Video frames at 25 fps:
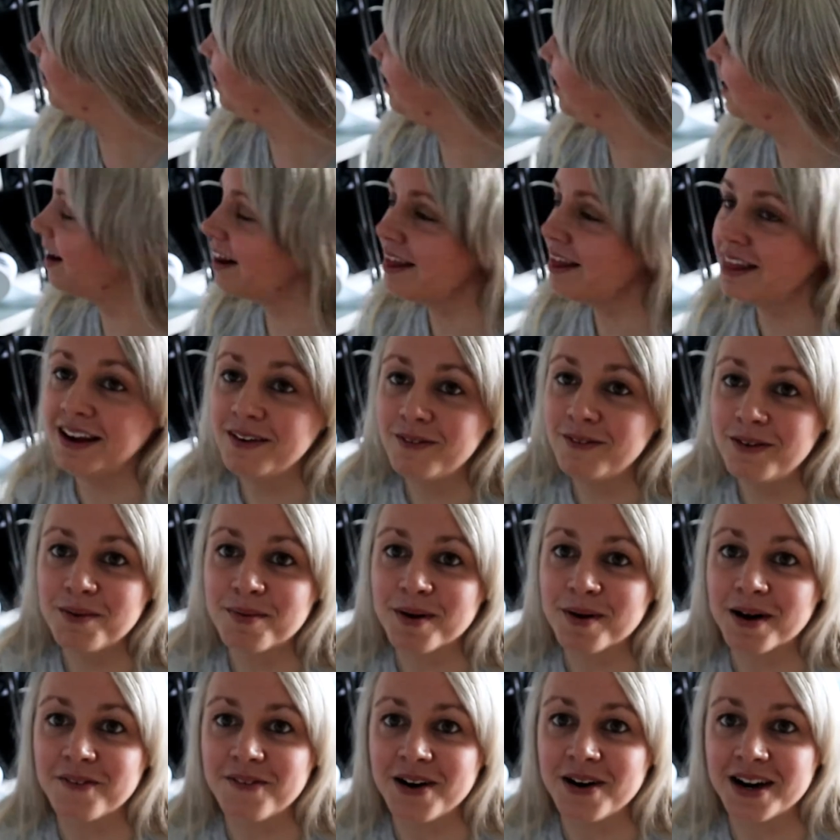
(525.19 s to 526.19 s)
And I think we're
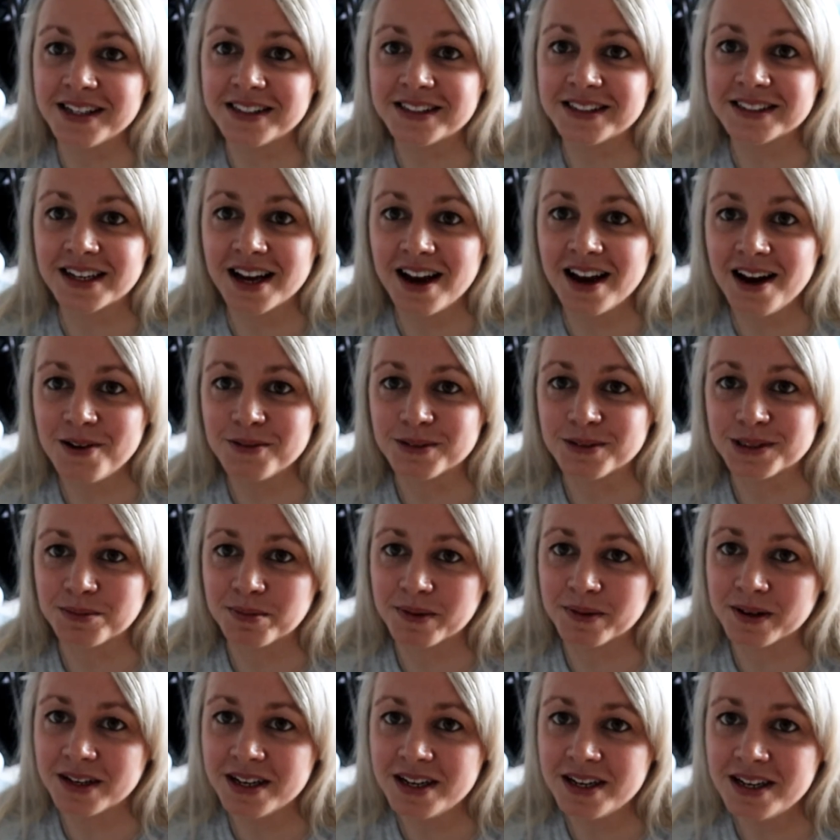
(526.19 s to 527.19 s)
about ready to go, to
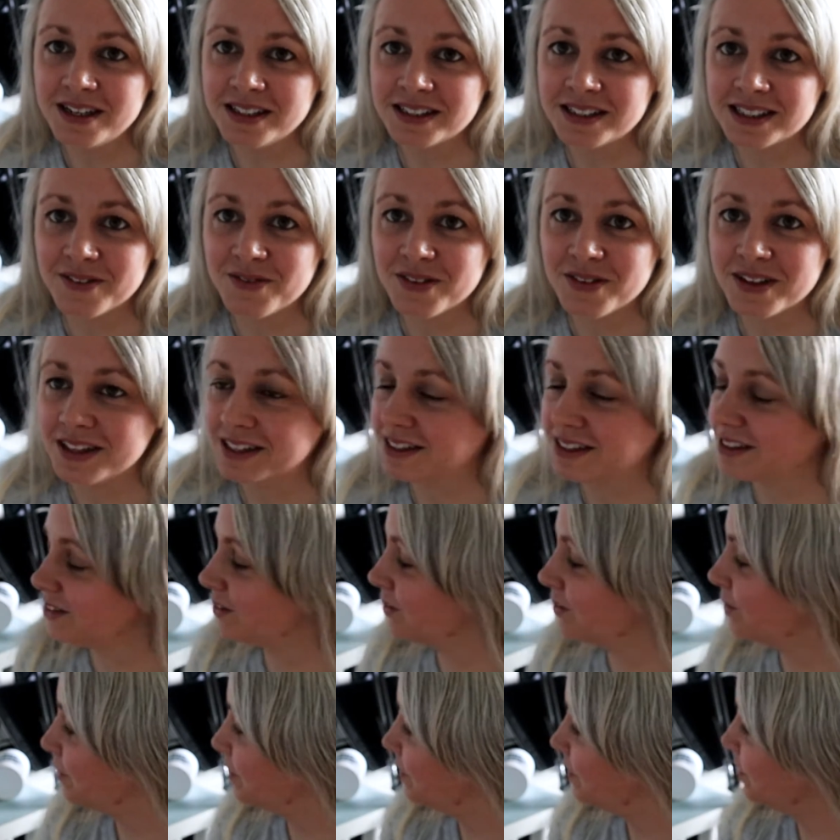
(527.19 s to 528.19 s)
be honest. Everything's
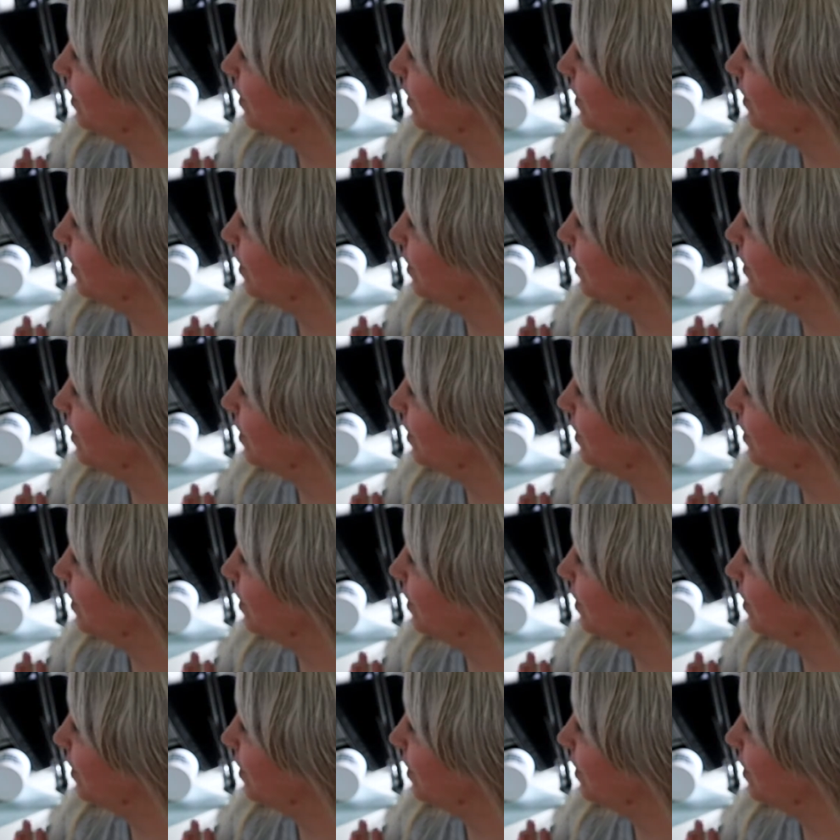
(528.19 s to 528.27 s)
sort of